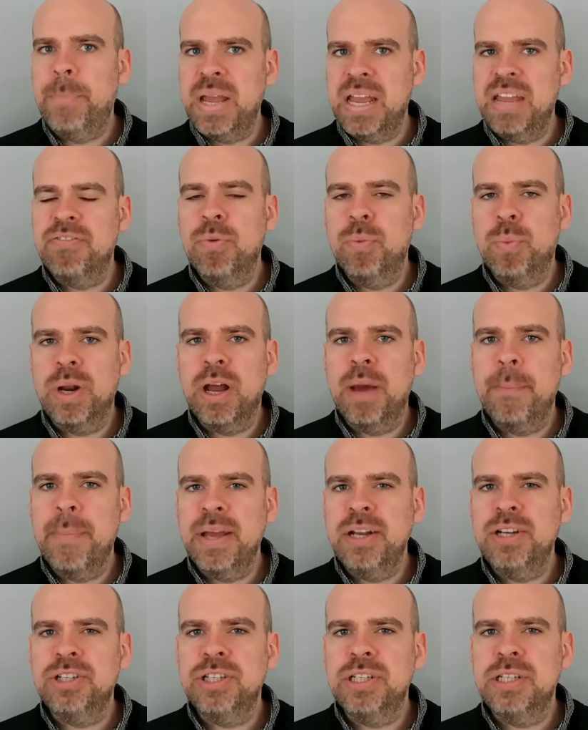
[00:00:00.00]
even when I
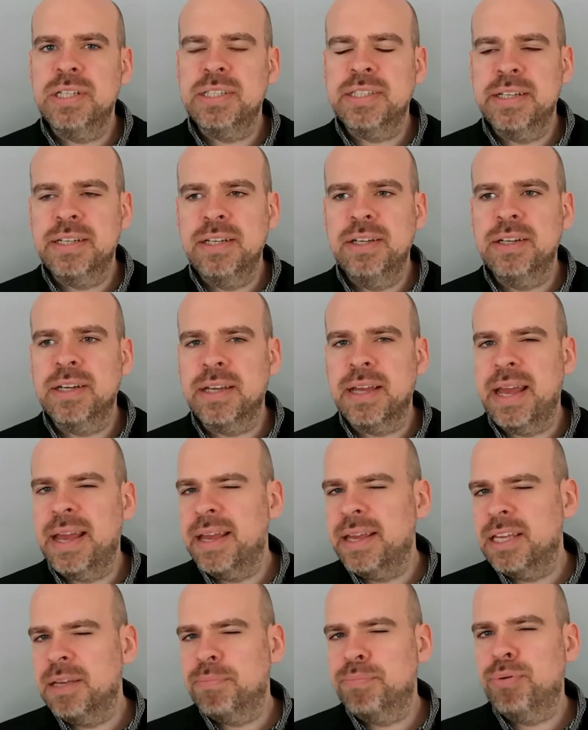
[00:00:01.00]
mentioned, I said, look,
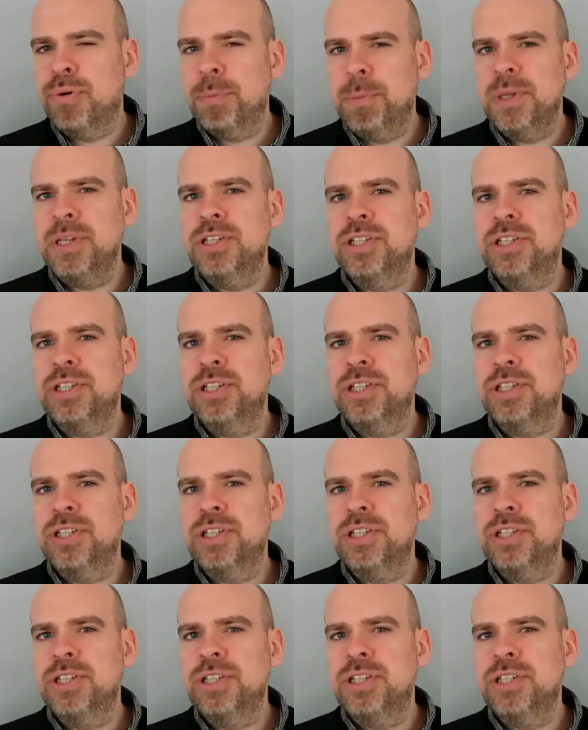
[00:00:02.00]
hey, you probably